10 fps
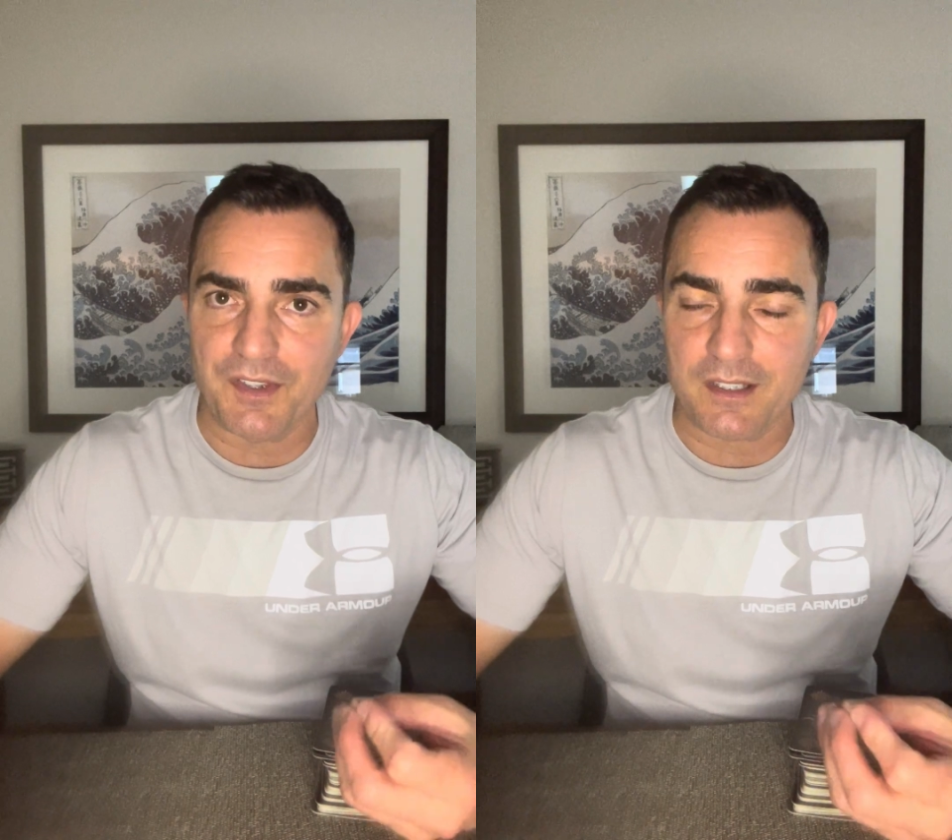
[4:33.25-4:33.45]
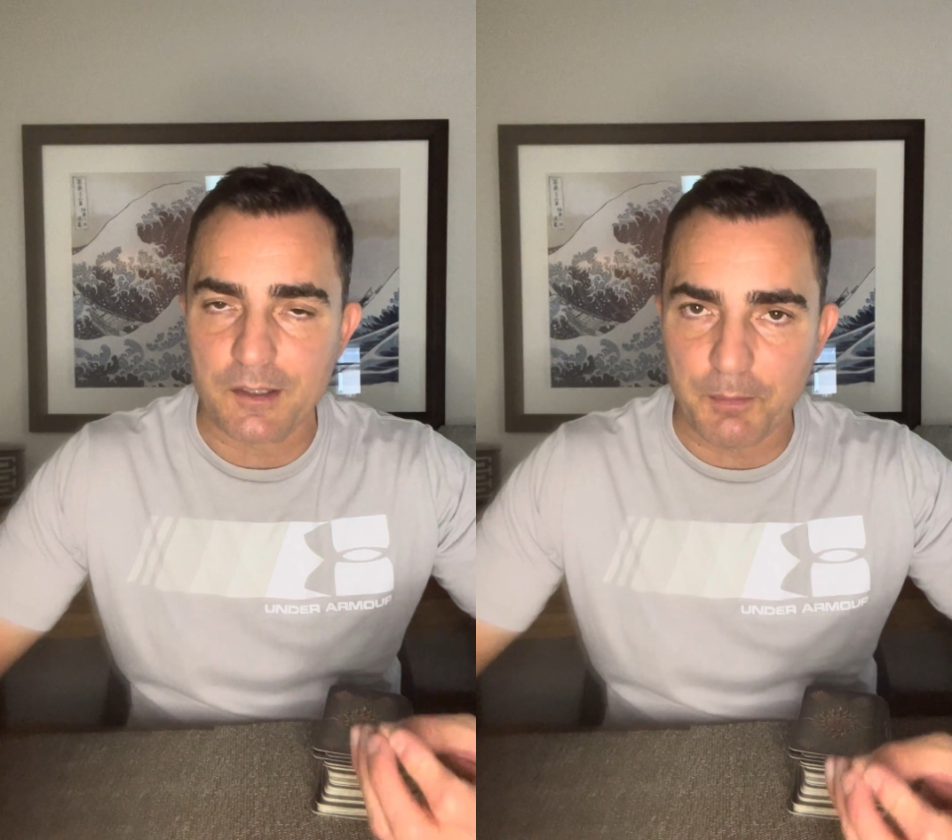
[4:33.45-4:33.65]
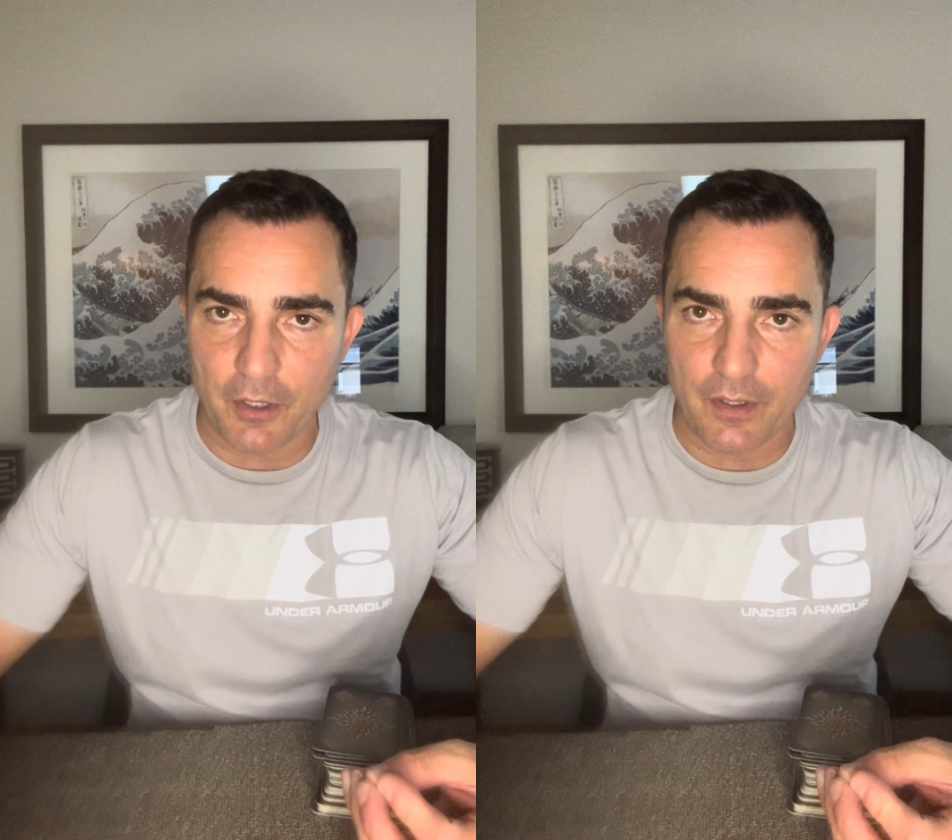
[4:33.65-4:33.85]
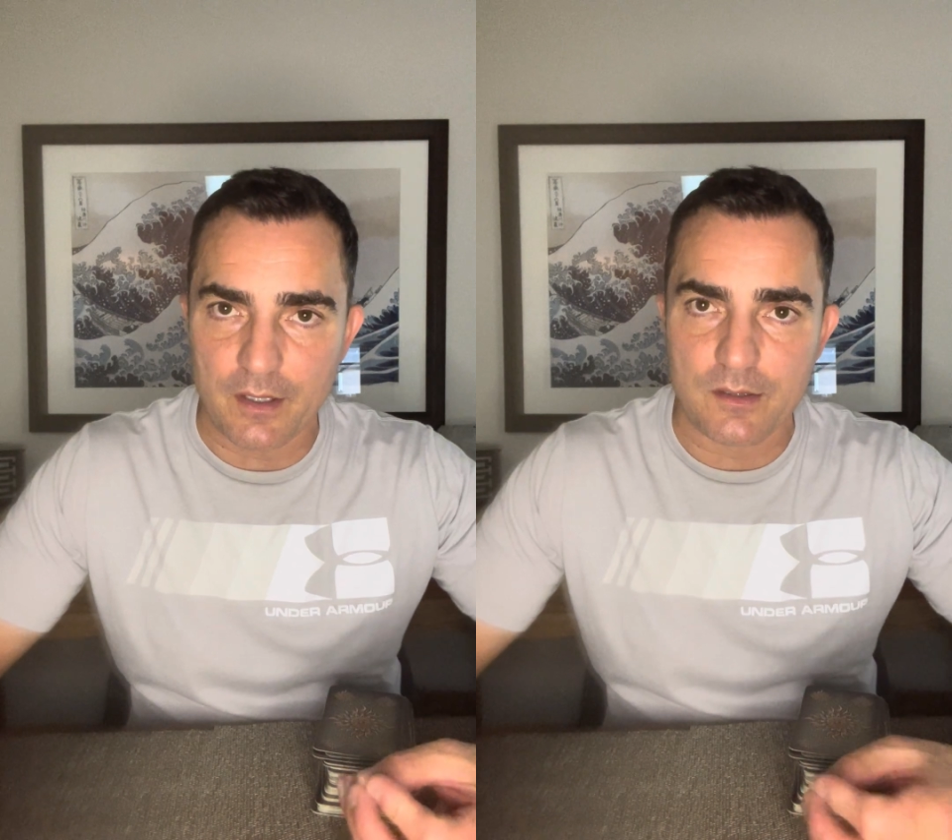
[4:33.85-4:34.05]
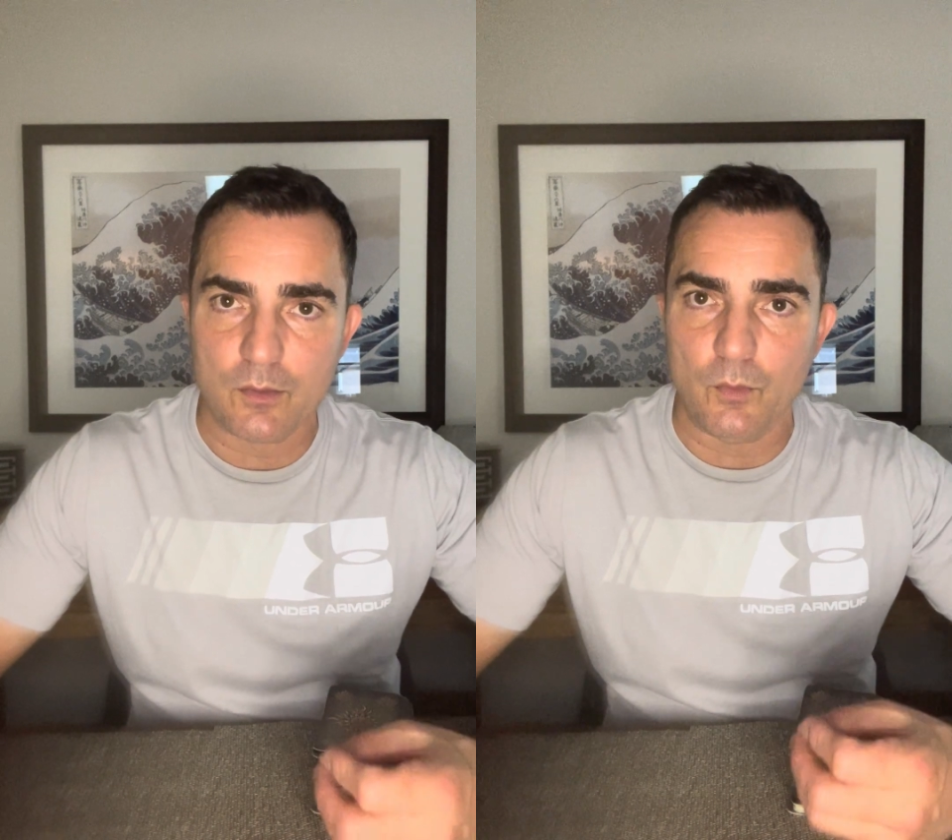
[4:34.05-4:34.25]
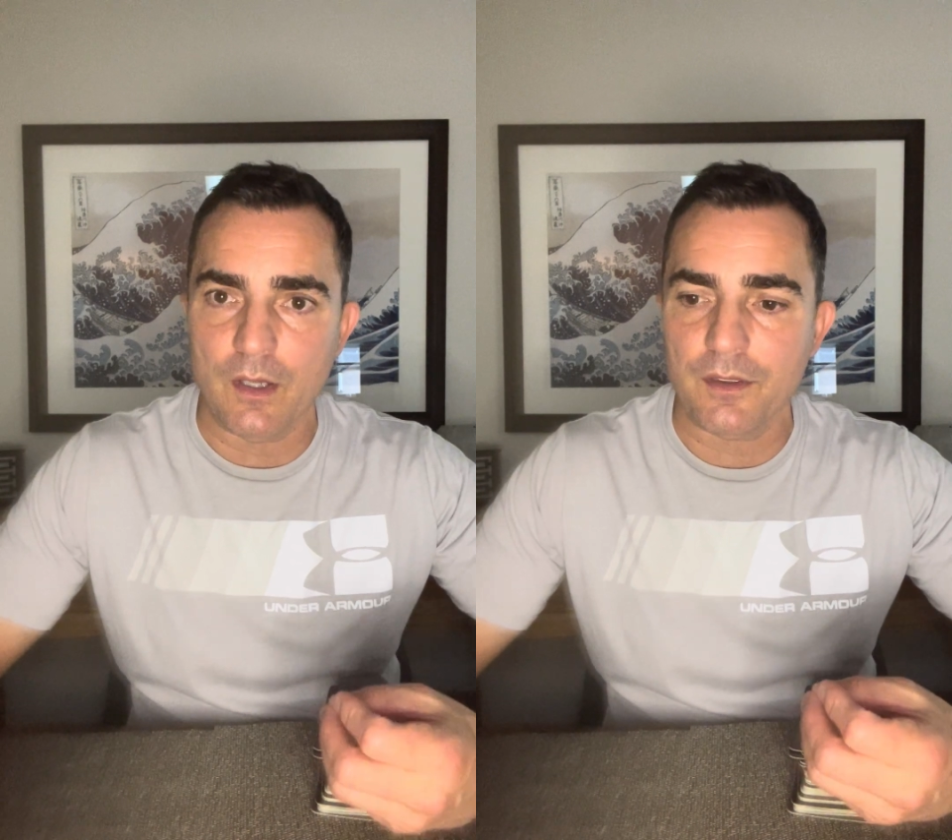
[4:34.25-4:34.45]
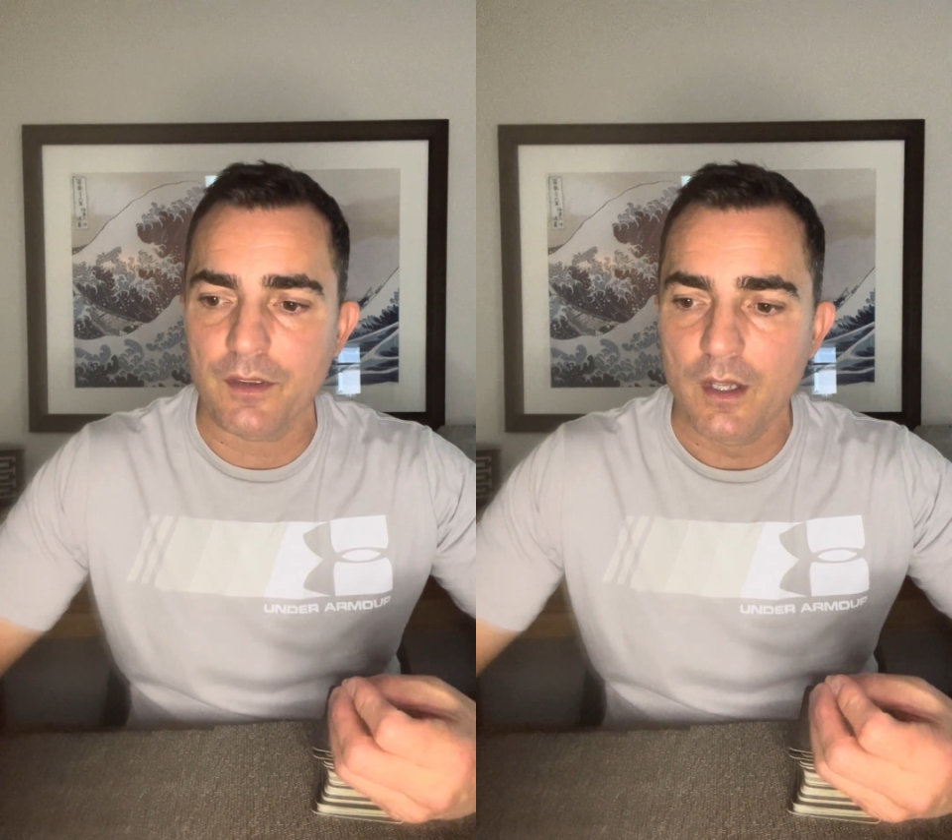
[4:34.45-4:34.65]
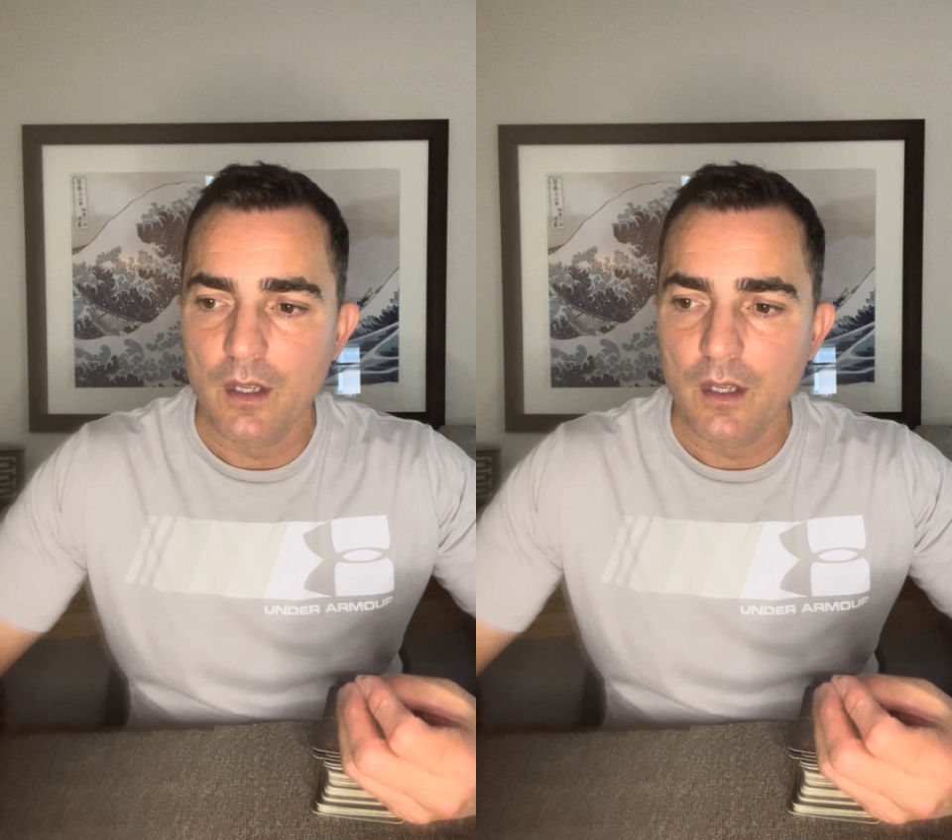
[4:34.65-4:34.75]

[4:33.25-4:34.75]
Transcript: experience, with